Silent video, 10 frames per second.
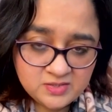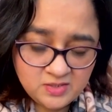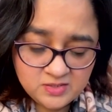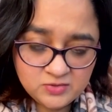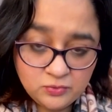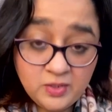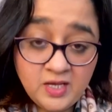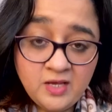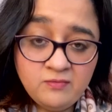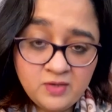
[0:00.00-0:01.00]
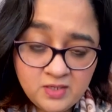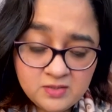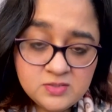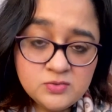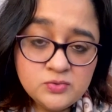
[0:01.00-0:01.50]
There is no
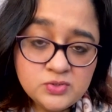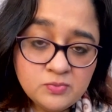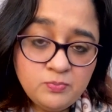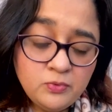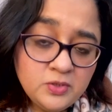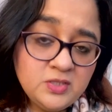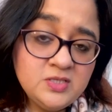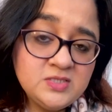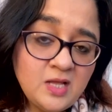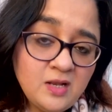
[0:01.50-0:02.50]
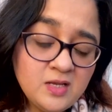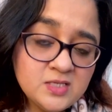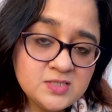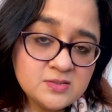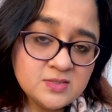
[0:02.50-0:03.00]
evidence to support these
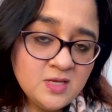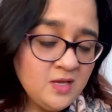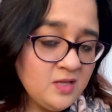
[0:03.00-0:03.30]
allegations.